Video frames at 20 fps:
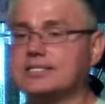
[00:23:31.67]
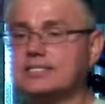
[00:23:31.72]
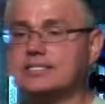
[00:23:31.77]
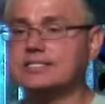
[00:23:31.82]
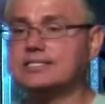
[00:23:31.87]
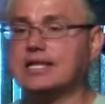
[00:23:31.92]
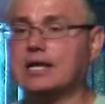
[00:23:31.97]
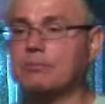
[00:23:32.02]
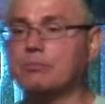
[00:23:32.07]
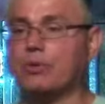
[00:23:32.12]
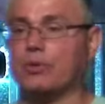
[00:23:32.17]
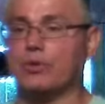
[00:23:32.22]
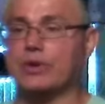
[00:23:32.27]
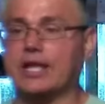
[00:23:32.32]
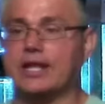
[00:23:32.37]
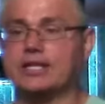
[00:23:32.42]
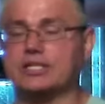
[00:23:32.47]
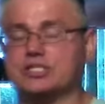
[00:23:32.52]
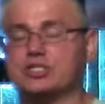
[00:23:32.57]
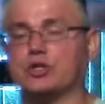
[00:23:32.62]
stumbled
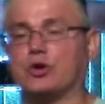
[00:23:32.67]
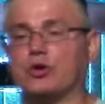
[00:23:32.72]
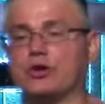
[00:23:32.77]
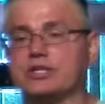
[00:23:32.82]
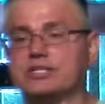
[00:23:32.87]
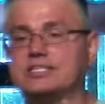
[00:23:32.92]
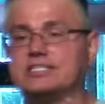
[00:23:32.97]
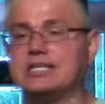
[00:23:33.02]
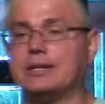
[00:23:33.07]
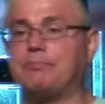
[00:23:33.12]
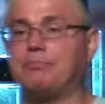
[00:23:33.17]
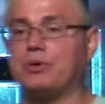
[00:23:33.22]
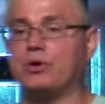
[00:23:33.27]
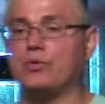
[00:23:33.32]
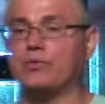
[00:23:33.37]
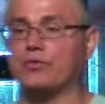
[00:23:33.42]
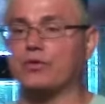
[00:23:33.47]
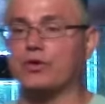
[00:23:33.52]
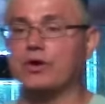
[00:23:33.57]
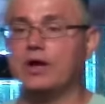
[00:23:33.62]
and it started to tip
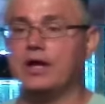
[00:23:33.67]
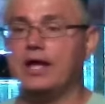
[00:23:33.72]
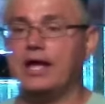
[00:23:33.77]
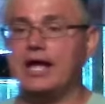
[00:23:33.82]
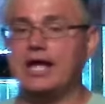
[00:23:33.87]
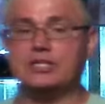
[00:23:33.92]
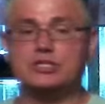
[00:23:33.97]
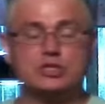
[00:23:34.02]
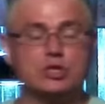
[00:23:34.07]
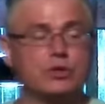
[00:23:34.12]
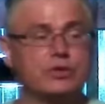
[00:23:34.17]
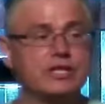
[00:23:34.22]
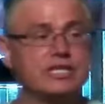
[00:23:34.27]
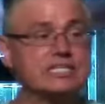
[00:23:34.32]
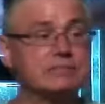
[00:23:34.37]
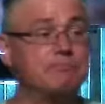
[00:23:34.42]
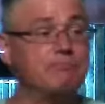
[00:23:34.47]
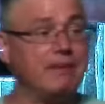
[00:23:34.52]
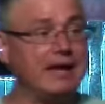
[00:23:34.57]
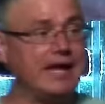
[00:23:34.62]
over. And so
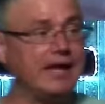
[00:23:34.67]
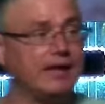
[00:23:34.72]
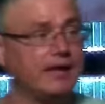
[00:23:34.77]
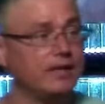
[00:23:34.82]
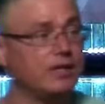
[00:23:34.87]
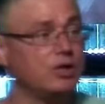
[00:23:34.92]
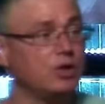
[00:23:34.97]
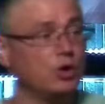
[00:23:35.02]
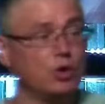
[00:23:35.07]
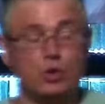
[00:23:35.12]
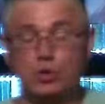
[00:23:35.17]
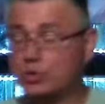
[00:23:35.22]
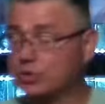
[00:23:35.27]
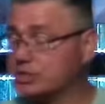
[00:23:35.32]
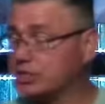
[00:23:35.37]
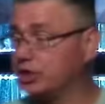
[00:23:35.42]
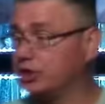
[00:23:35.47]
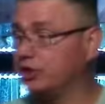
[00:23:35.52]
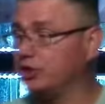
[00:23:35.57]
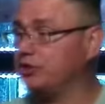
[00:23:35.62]
this man, who was
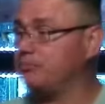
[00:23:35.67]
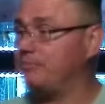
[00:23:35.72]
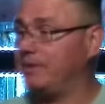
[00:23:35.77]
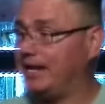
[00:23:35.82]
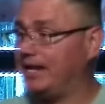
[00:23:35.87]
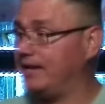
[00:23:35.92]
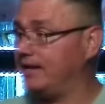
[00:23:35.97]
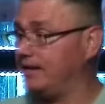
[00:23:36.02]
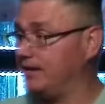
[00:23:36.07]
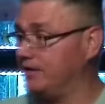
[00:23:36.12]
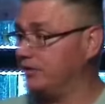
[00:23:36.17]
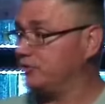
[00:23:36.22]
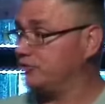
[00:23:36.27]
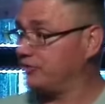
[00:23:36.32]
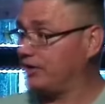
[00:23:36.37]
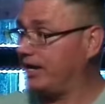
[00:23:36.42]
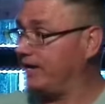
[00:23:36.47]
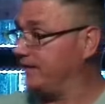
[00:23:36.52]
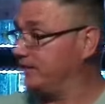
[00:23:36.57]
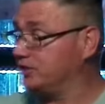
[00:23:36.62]
a good man,
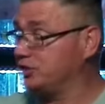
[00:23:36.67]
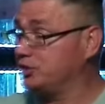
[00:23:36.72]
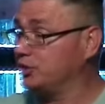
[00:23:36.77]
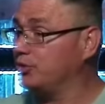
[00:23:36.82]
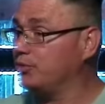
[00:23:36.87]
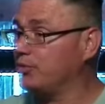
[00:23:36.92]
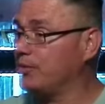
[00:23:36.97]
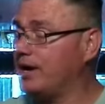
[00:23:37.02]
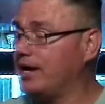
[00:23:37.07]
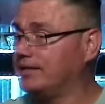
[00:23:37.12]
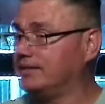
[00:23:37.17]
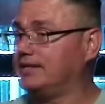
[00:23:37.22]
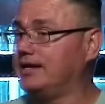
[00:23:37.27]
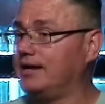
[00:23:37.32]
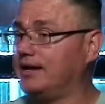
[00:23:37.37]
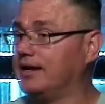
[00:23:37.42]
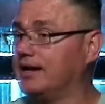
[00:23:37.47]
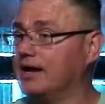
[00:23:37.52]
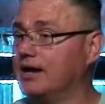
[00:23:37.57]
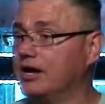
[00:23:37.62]
trying to do the right
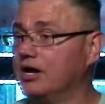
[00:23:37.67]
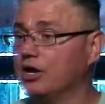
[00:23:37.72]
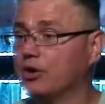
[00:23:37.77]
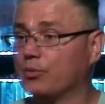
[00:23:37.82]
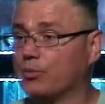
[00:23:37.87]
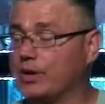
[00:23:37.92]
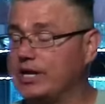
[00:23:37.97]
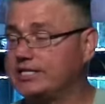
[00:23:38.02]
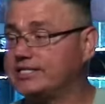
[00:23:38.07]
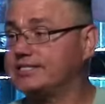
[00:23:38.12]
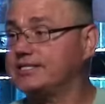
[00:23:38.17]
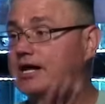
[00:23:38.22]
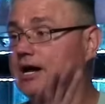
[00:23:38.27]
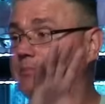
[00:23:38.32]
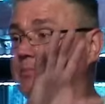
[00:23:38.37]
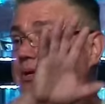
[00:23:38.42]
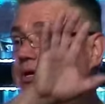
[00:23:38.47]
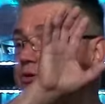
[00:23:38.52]
thing, reached up and